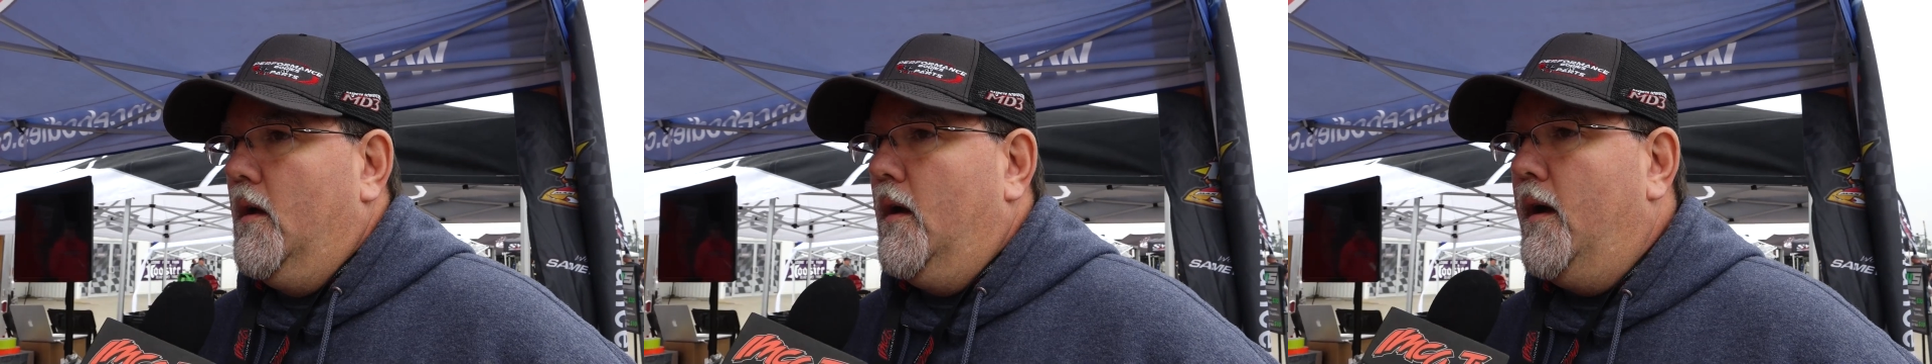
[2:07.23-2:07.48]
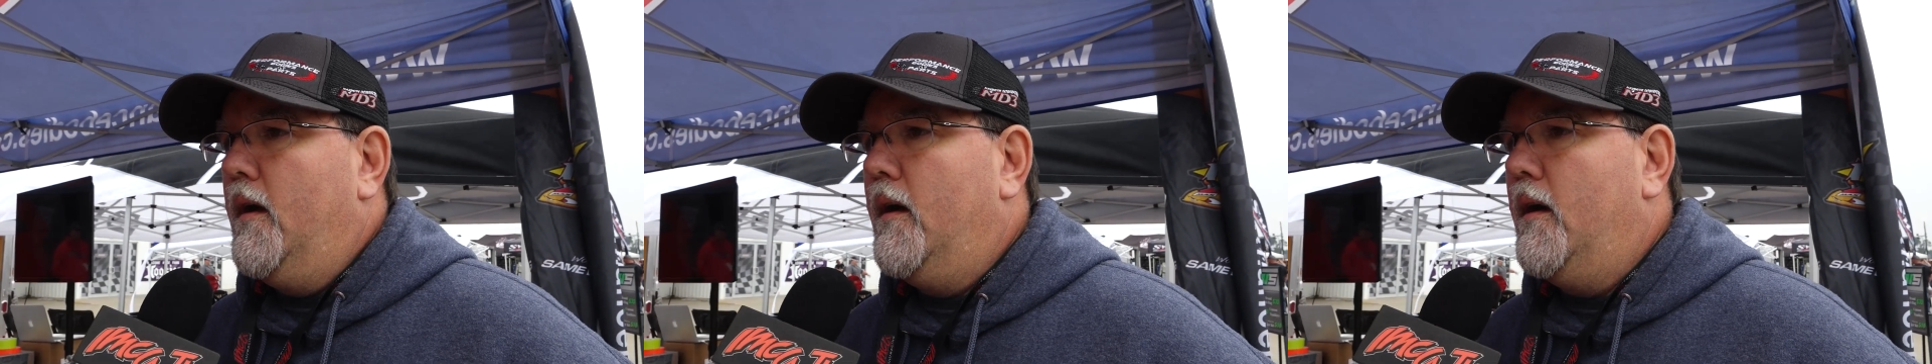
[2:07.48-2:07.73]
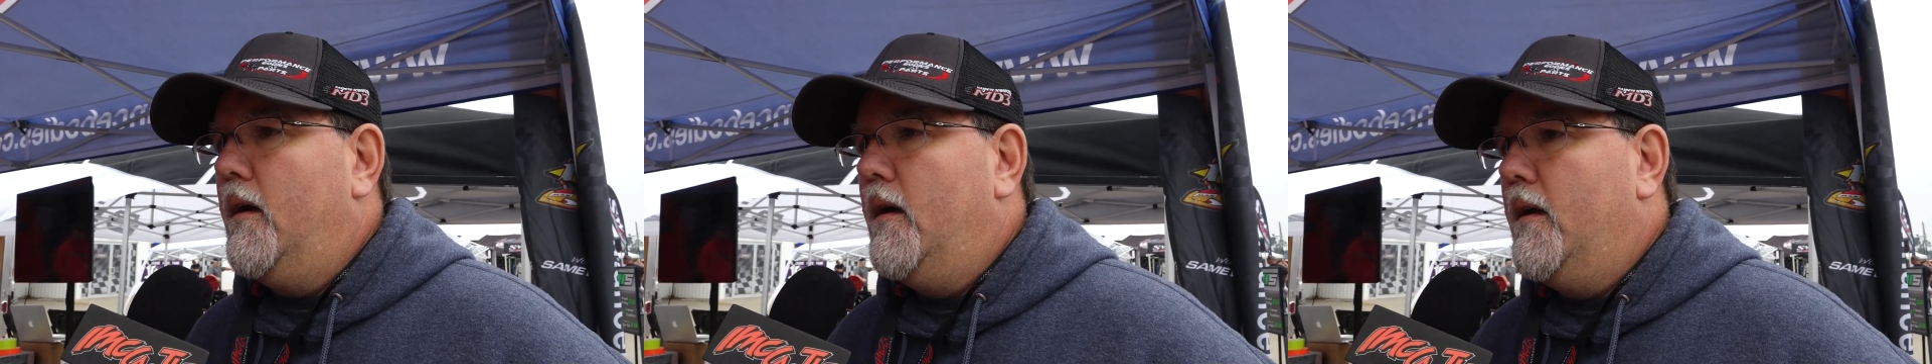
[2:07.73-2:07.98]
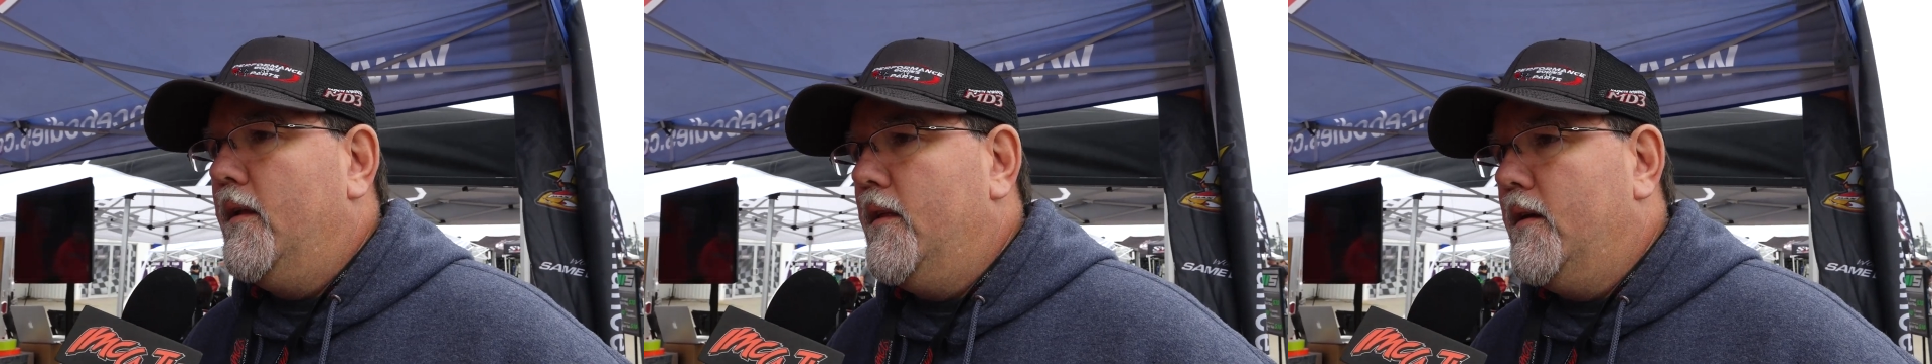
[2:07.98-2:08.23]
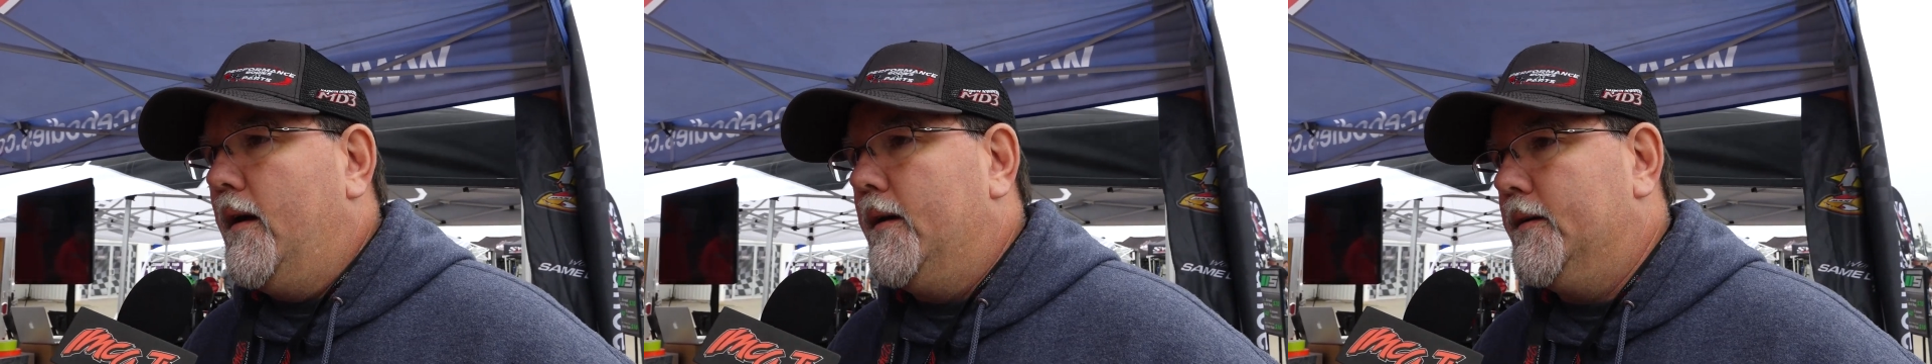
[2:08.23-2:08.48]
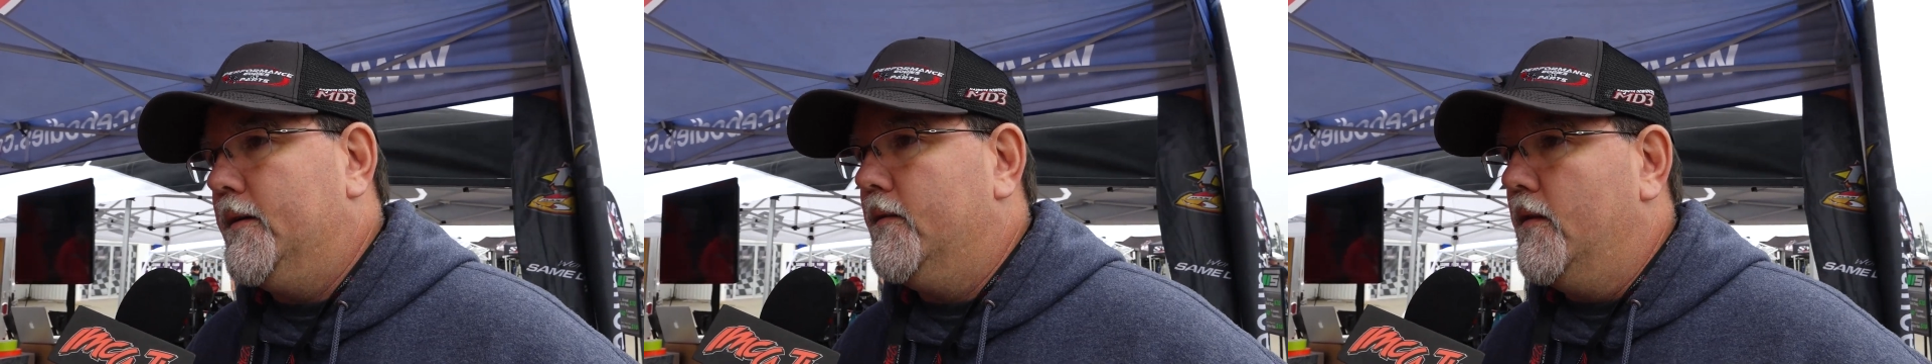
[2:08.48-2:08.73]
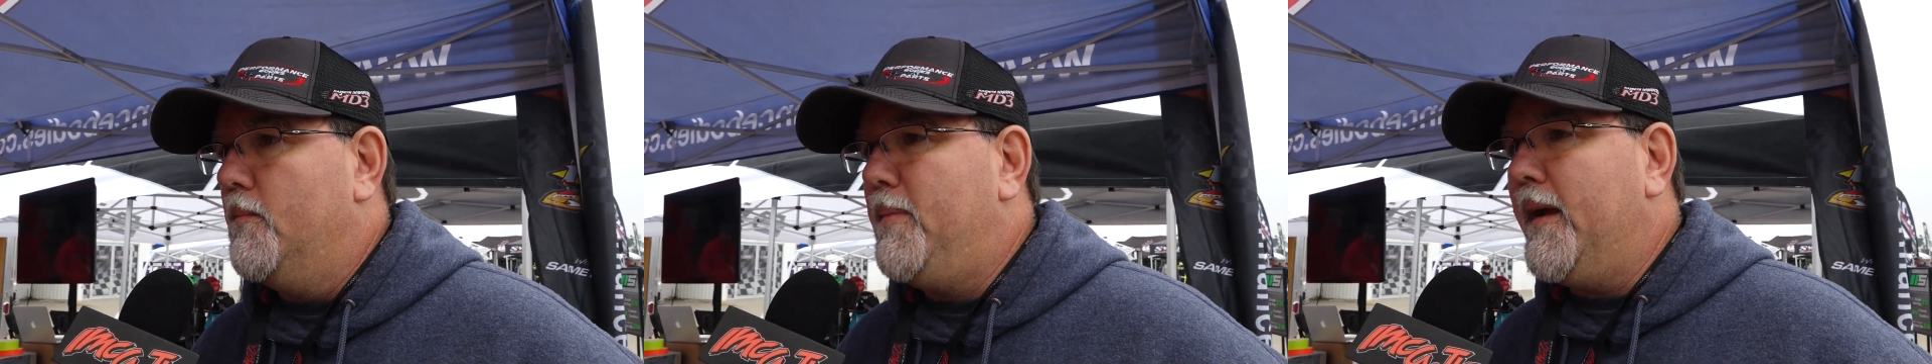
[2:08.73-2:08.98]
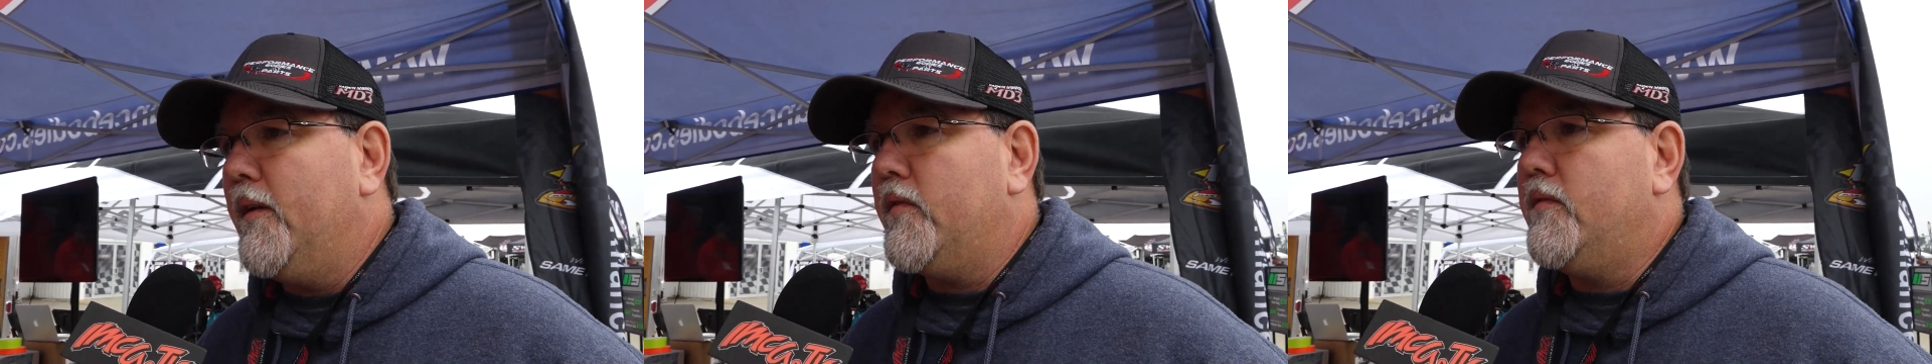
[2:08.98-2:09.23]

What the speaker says: The biggest